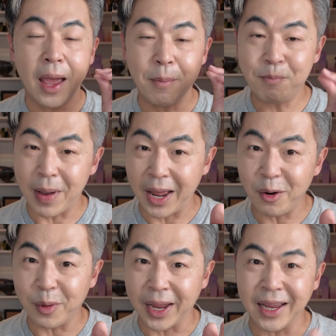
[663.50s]
And by
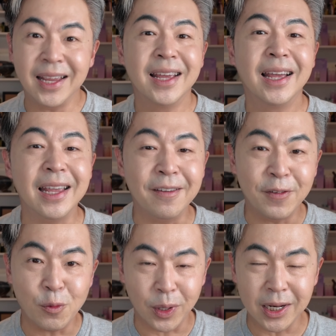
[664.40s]
the way,
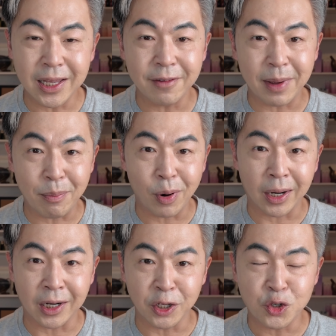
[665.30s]
if you want to give my
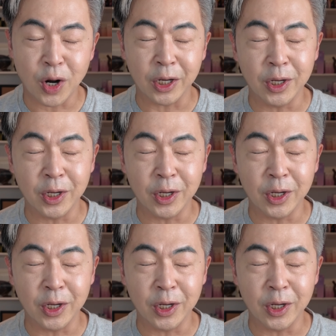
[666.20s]
product a try,